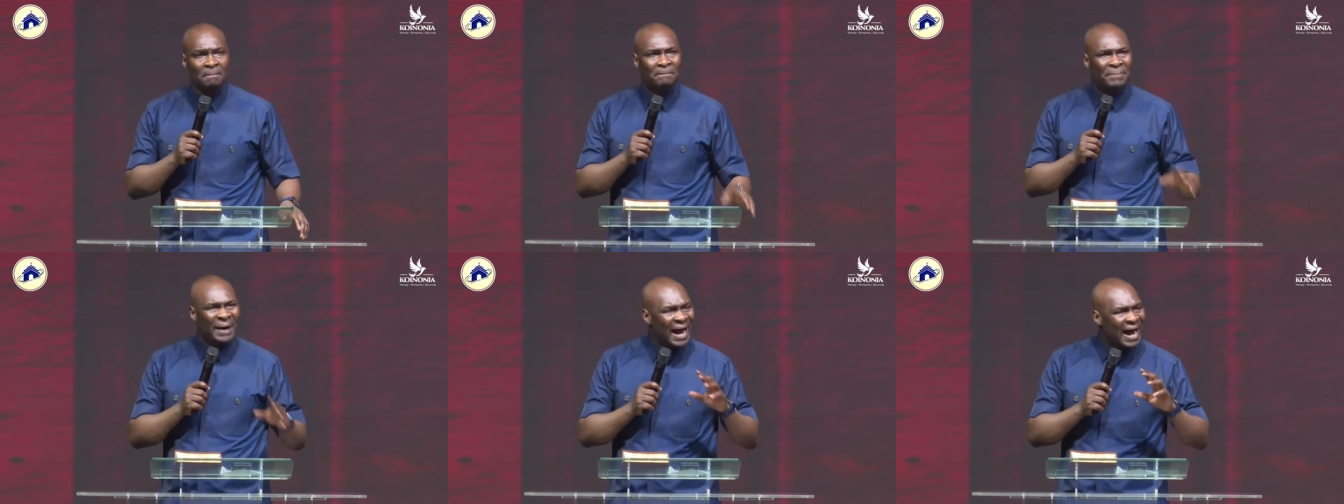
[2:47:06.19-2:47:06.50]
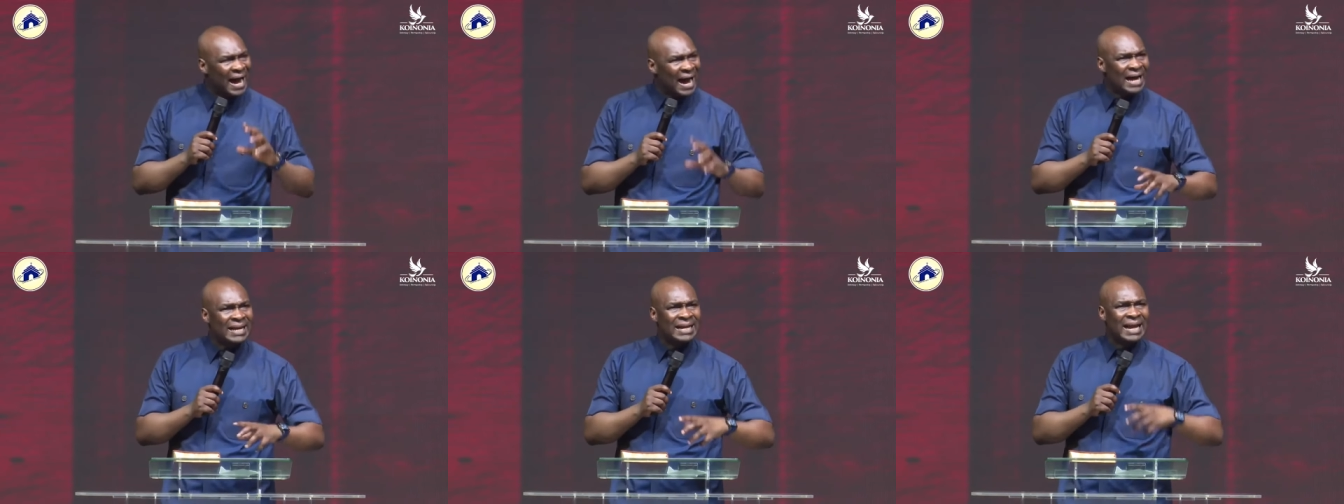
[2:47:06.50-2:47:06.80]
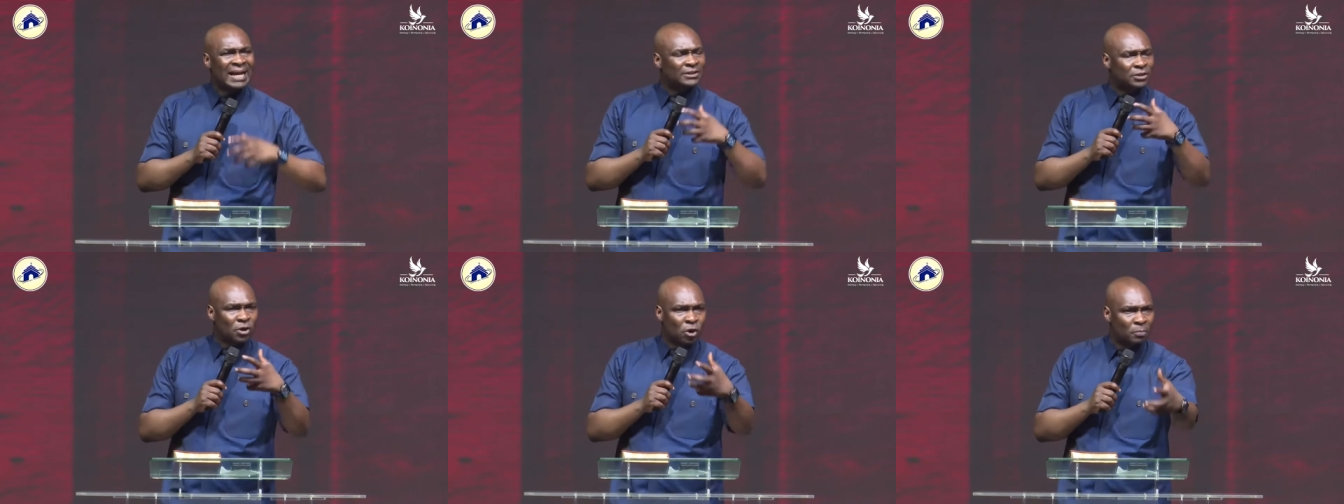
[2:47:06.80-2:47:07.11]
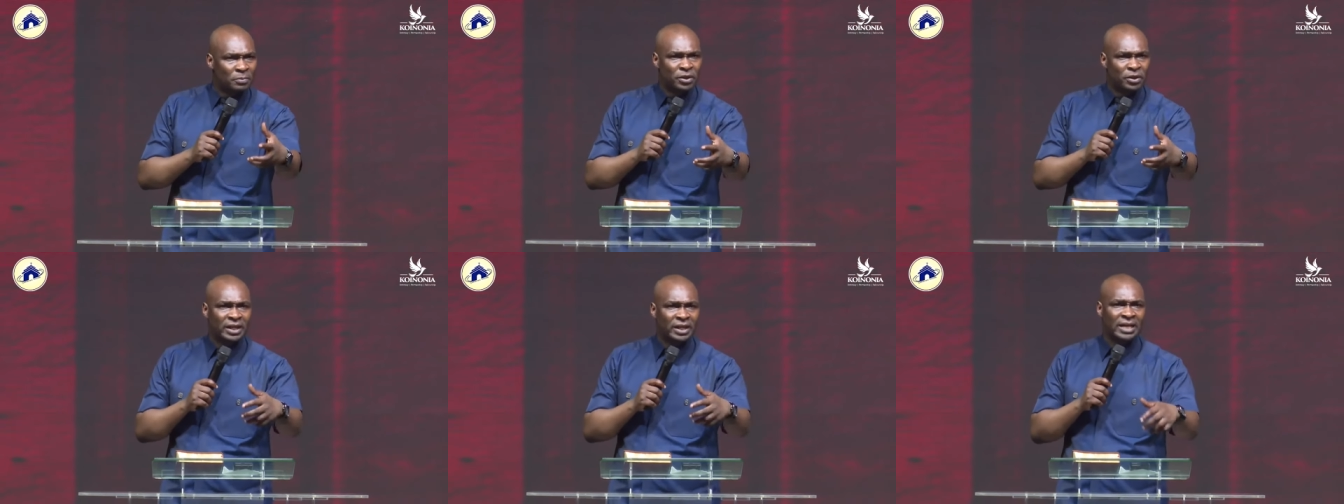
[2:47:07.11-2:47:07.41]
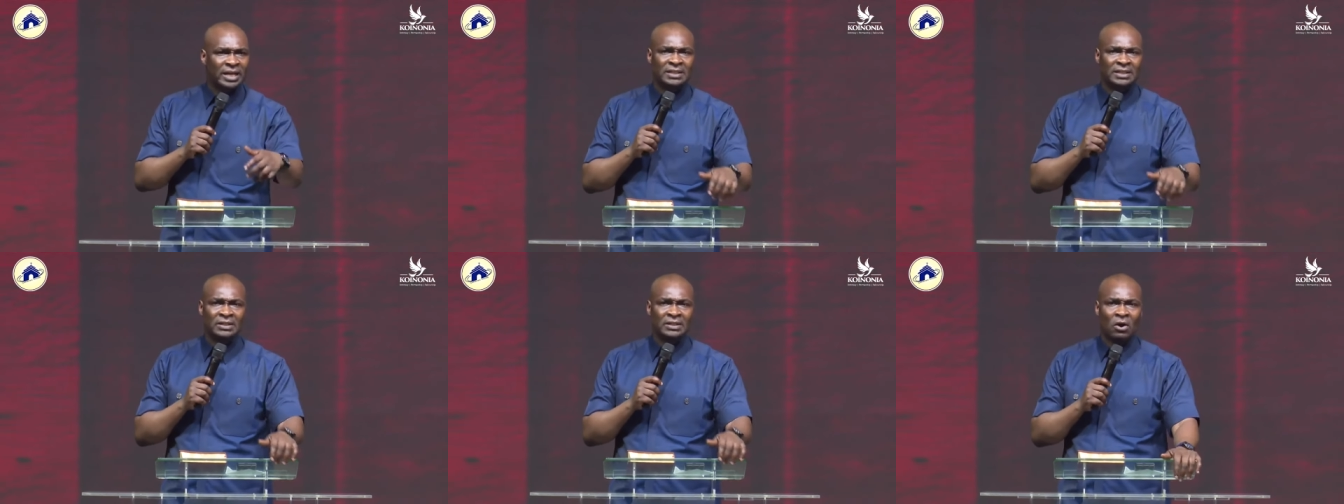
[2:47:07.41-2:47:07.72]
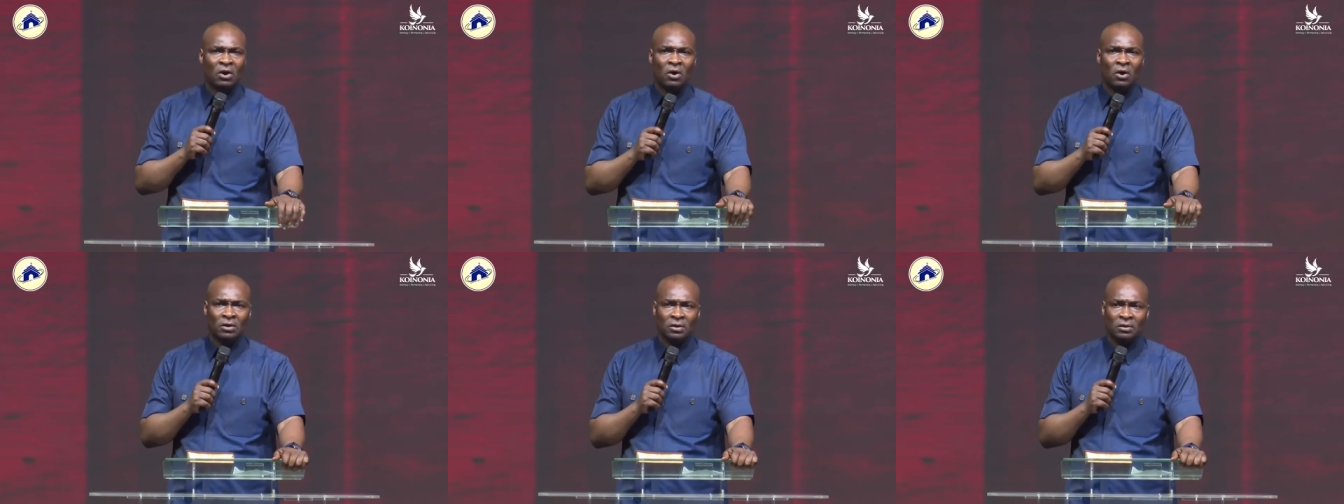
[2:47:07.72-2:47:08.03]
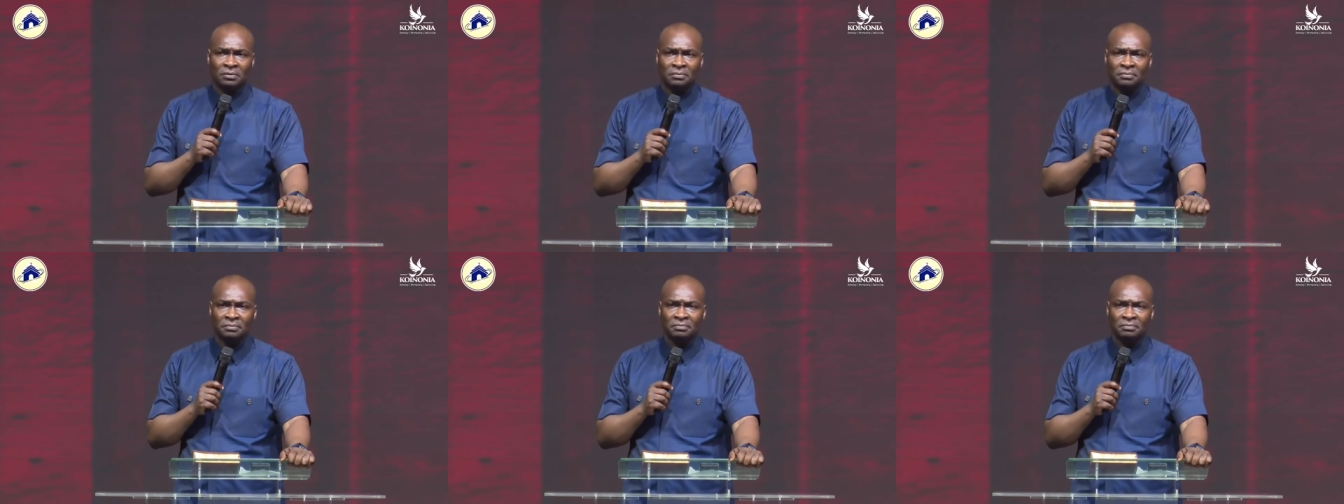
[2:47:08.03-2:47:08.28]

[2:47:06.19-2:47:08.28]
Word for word: Bad at communicating honor.